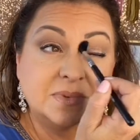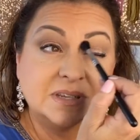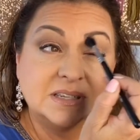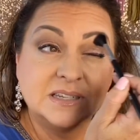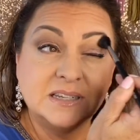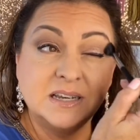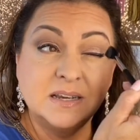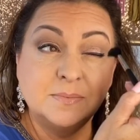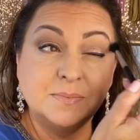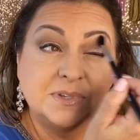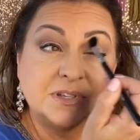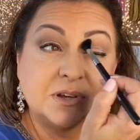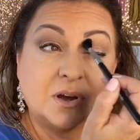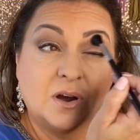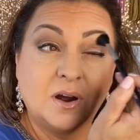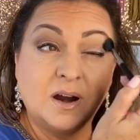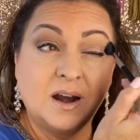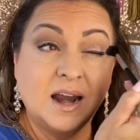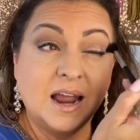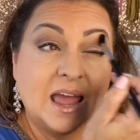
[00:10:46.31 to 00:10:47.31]
tips
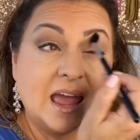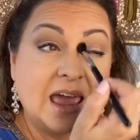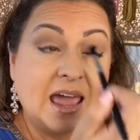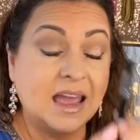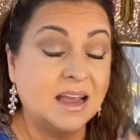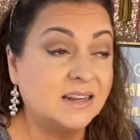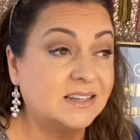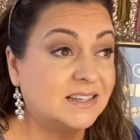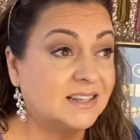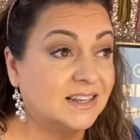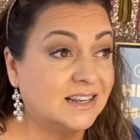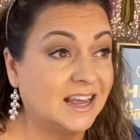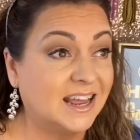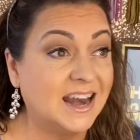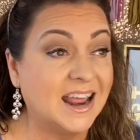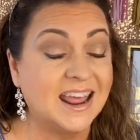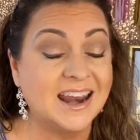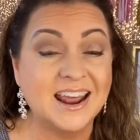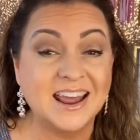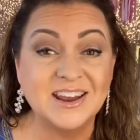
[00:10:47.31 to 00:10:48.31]
are excellent,
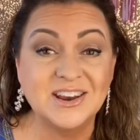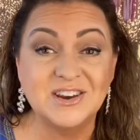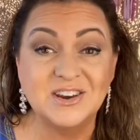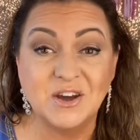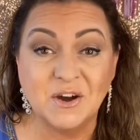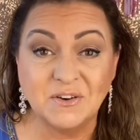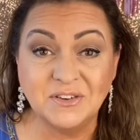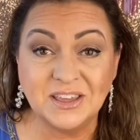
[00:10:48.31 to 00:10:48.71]
and I know